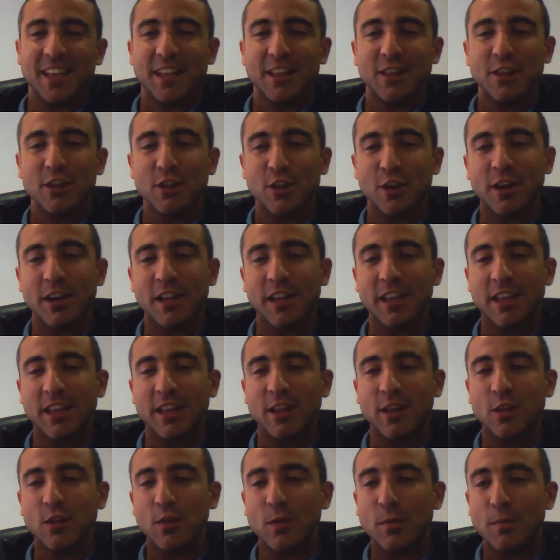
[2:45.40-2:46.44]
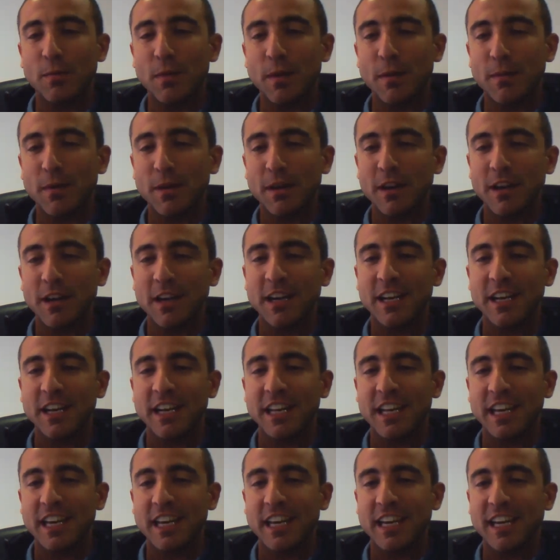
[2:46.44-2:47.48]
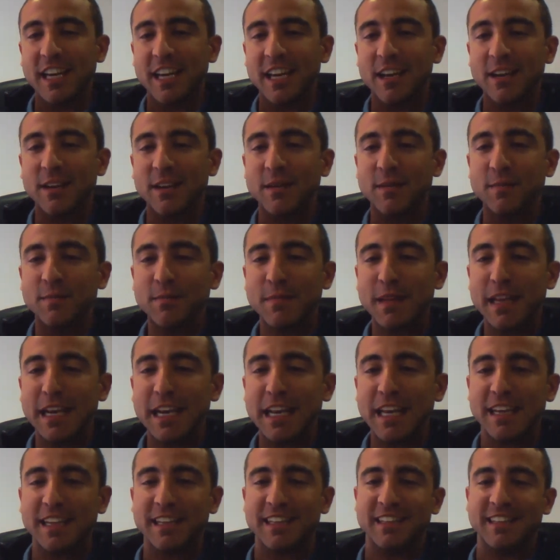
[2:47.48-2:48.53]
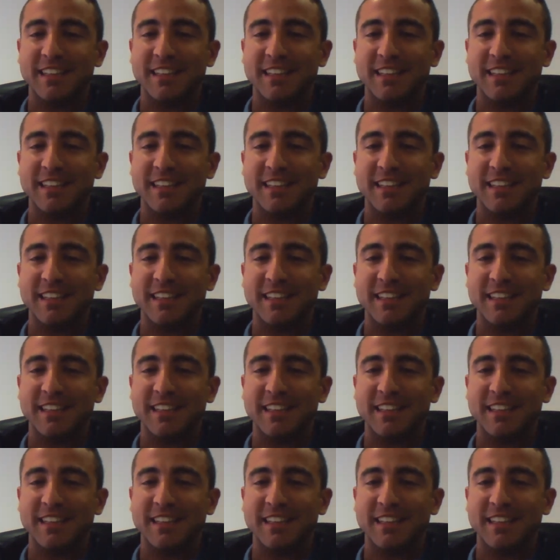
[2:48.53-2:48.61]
it's only 2 people, Nick and Millie.